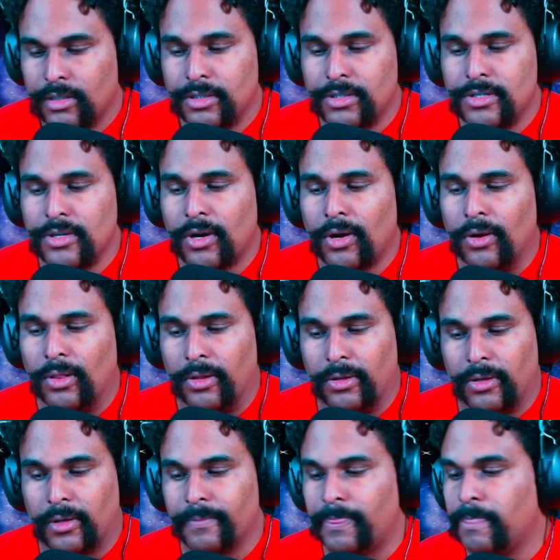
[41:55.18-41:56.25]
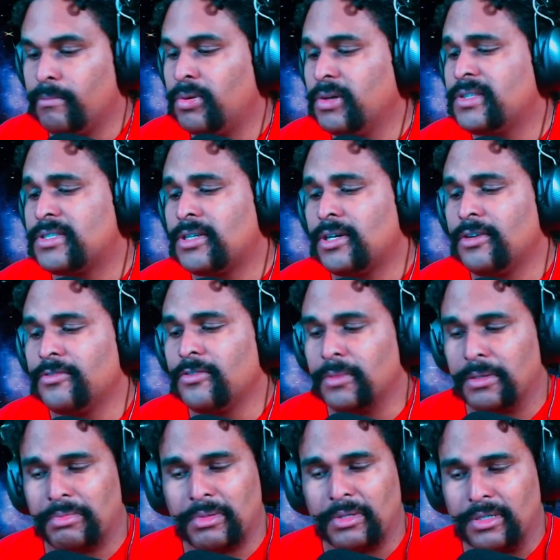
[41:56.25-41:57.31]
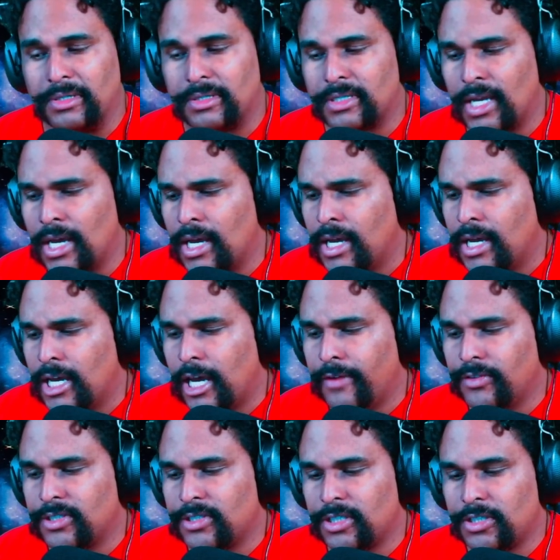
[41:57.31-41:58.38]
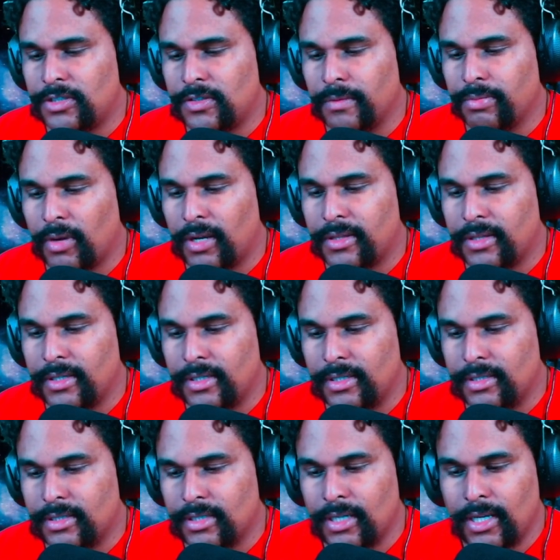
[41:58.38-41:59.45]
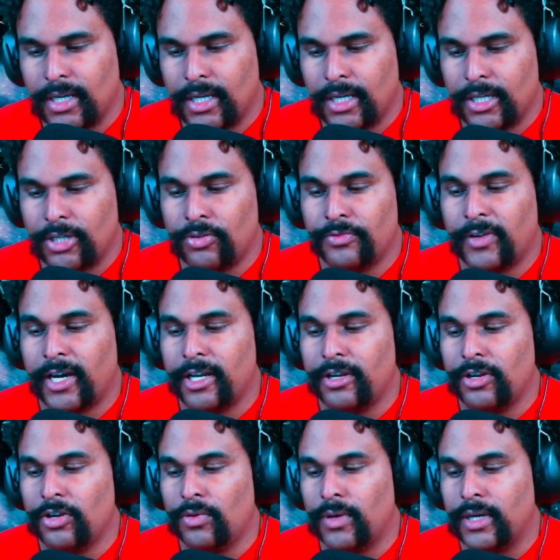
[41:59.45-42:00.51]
Darling, put this on for me, please. Ever since you brought this, you've had no